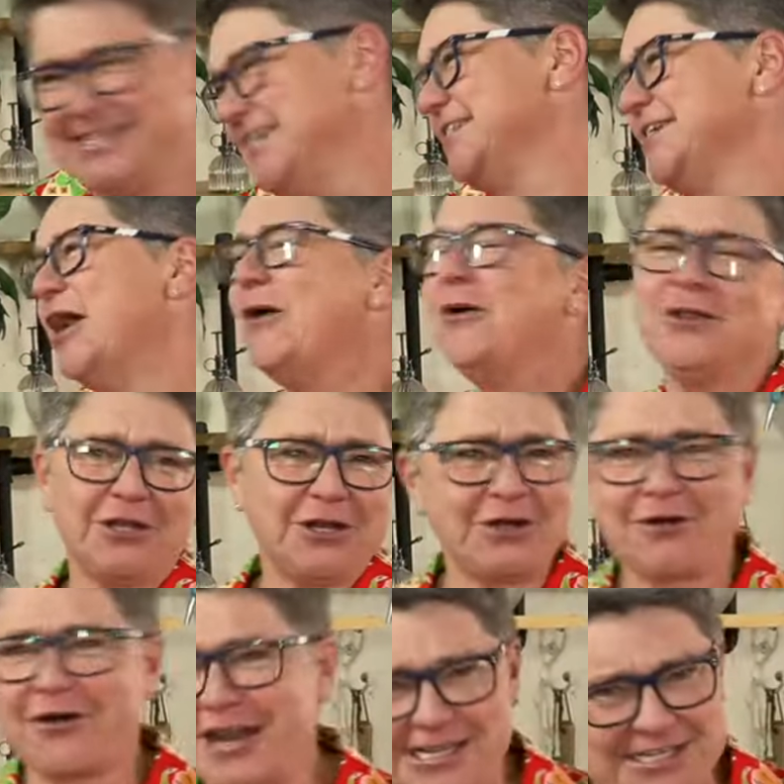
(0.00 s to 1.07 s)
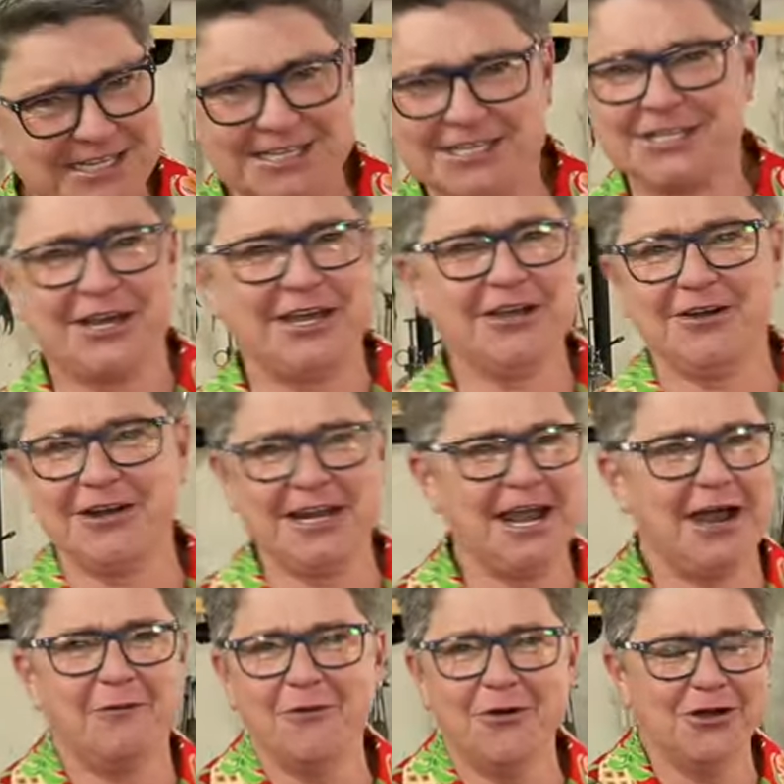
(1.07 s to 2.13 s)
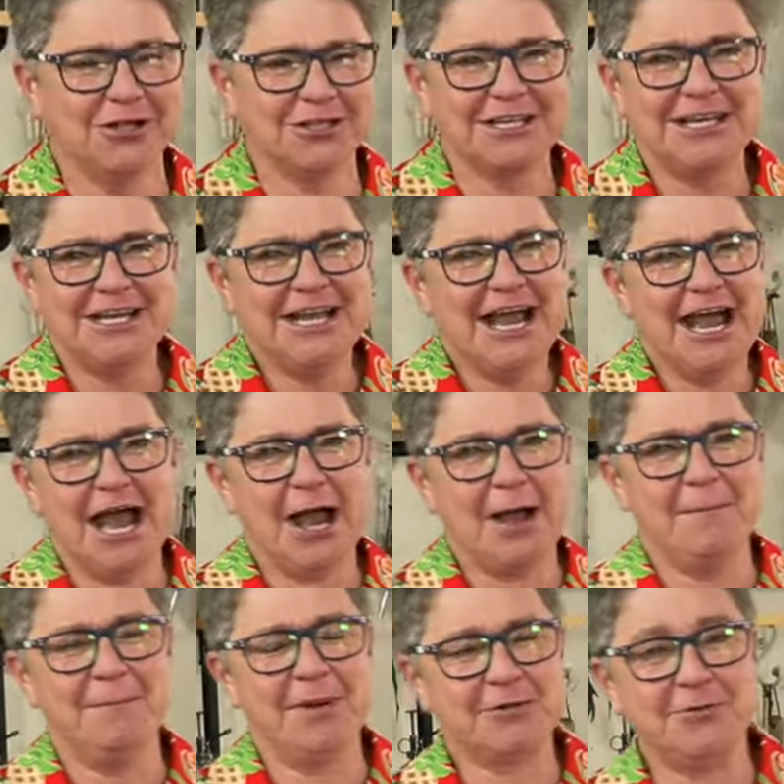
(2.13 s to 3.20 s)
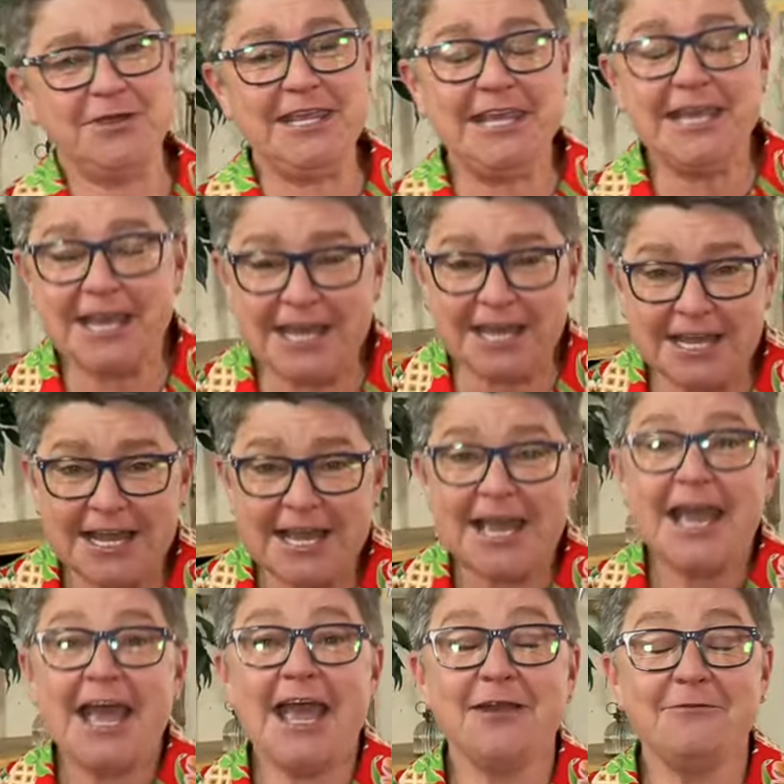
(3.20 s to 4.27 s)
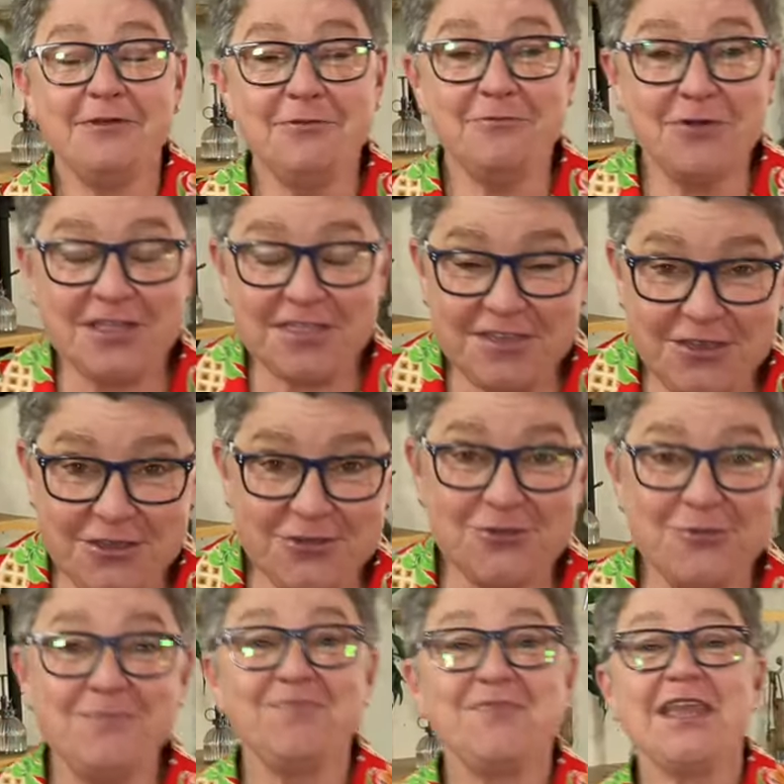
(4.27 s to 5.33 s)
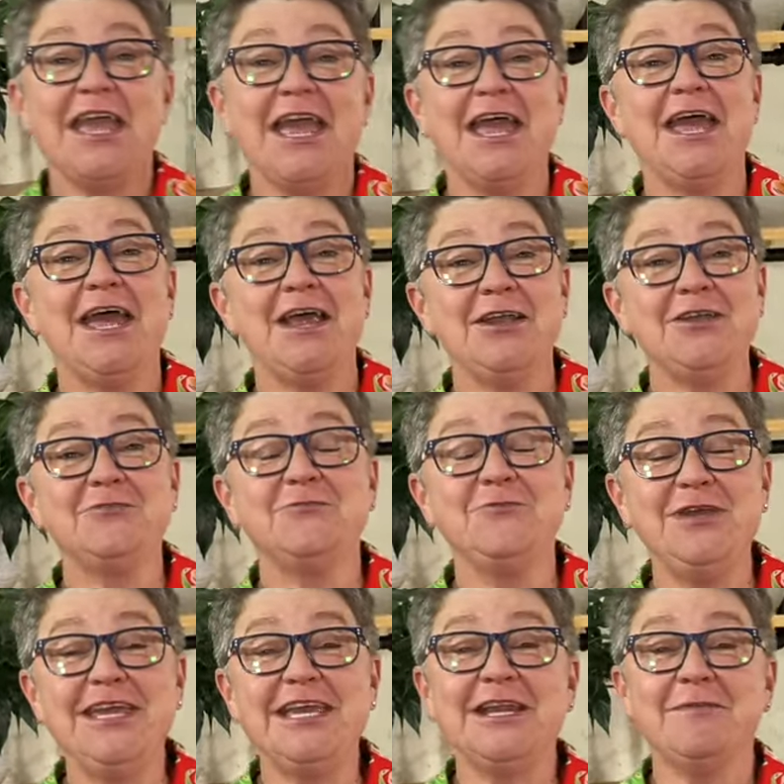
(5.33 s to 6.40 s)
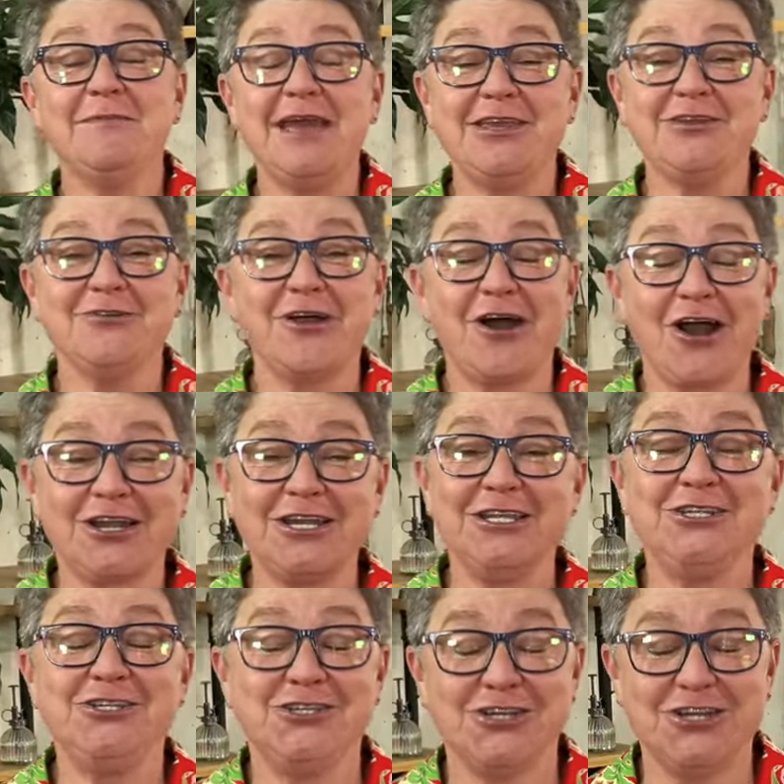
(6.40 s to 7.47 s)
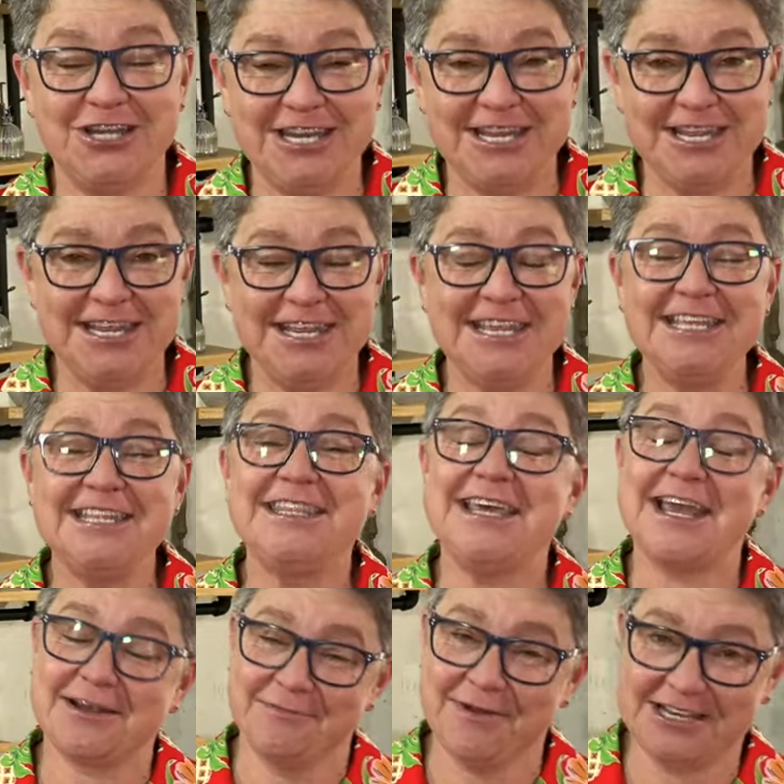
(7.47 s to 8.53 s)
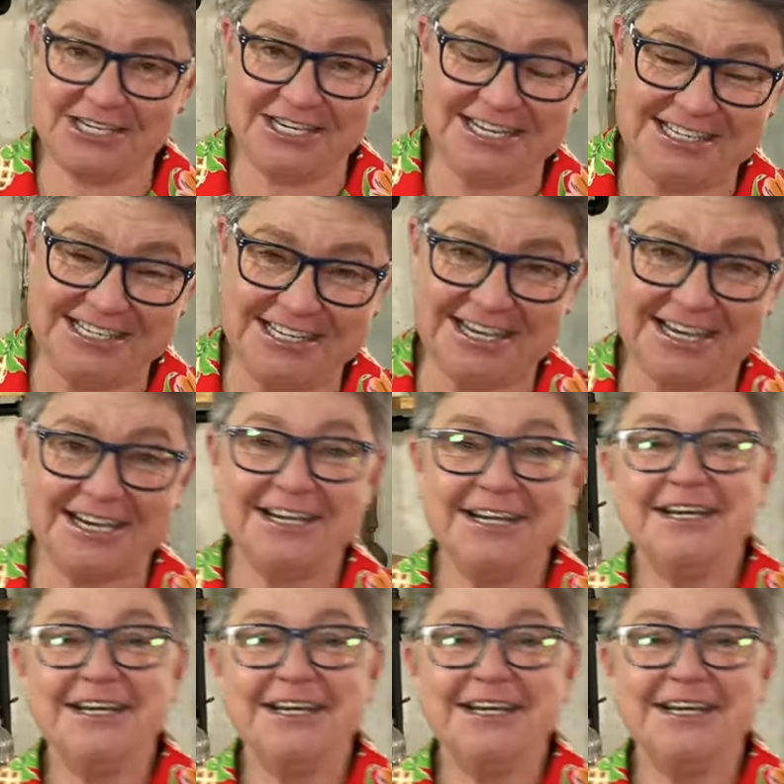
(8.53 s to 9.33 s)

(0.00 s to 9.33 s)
There's a whole lot of craziness going on in our world. But we're here. And we're with you, and we're going to make your gardening journey that much easier.